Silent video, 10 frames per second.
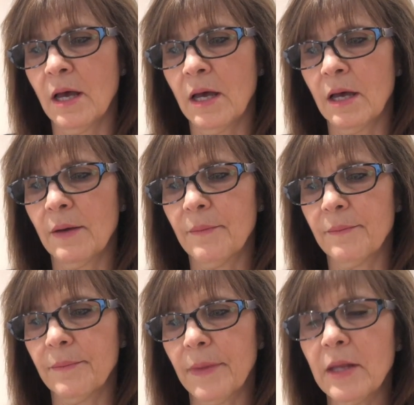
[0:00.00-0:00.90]
um,
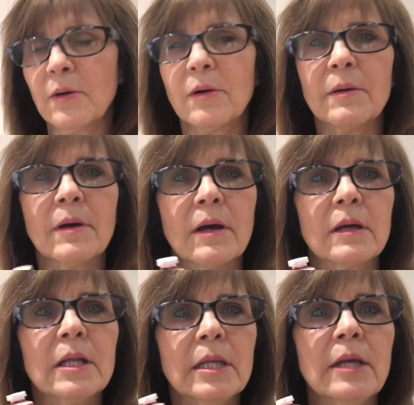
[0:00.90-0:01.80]
you know, a, a
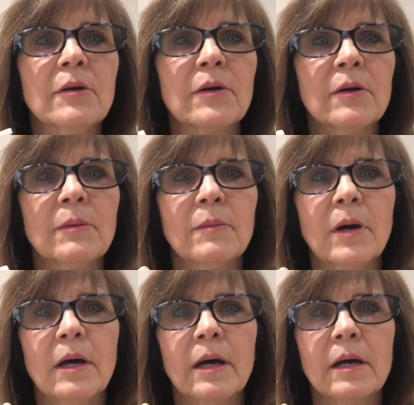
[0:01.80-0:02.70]
cleaner,
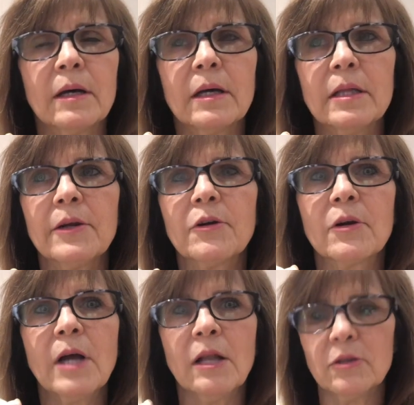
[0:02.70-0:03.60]
uh, clearer
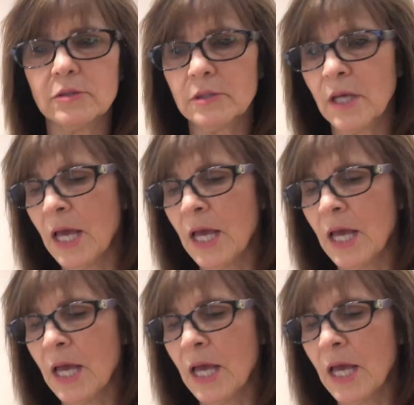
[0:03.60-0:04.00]
colors.